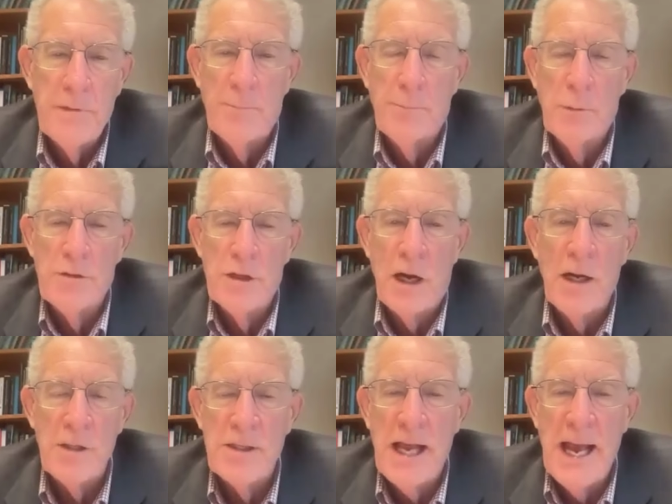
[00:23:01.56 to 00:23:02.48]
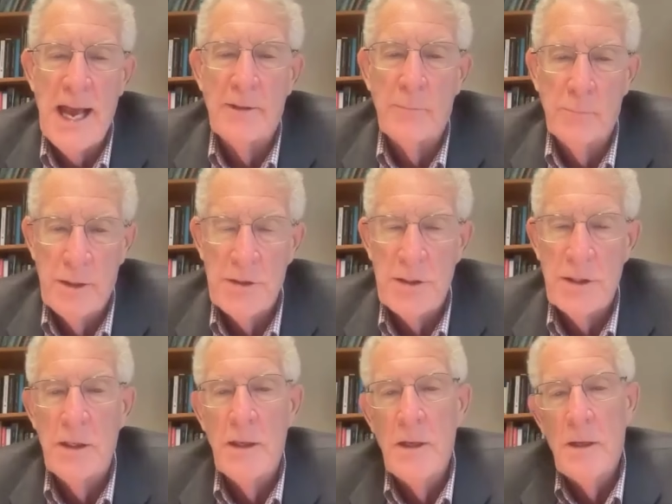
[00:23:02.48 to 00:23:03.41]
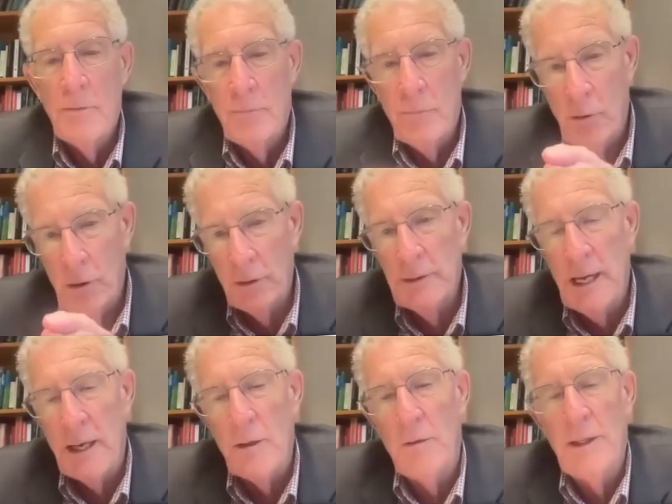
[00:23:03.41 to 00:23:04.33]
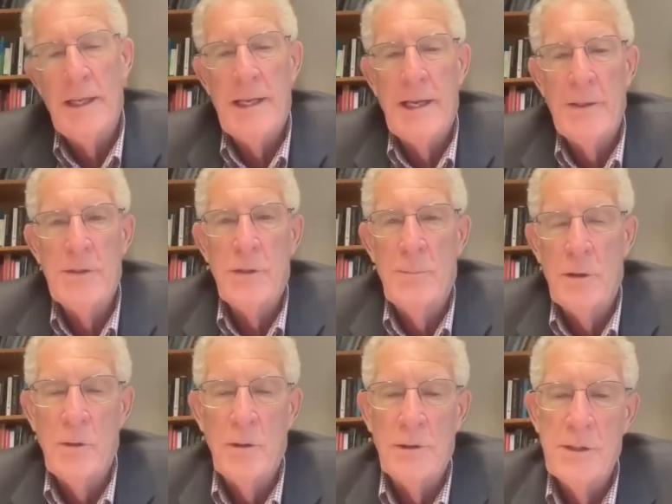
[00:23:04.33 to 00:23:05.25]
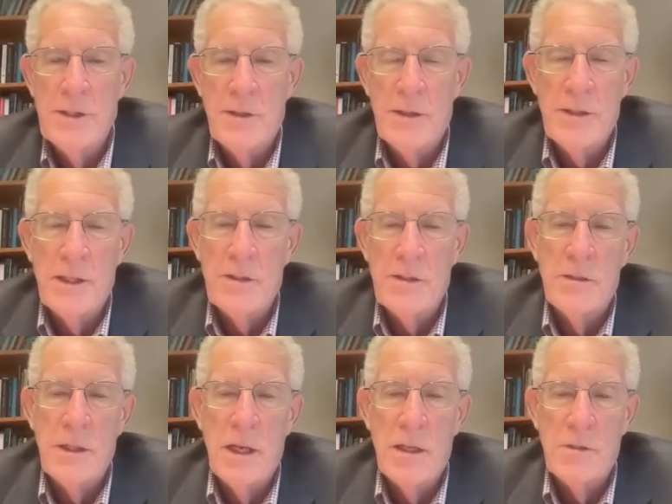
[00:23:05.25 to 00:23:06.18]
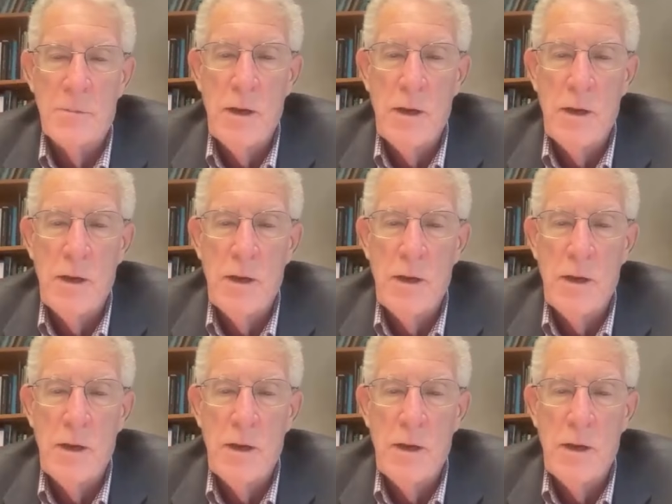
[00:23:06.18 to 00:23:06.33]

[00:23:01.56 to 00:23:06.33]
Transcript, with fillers: that puts us at risk for not only cancer, but all these other things as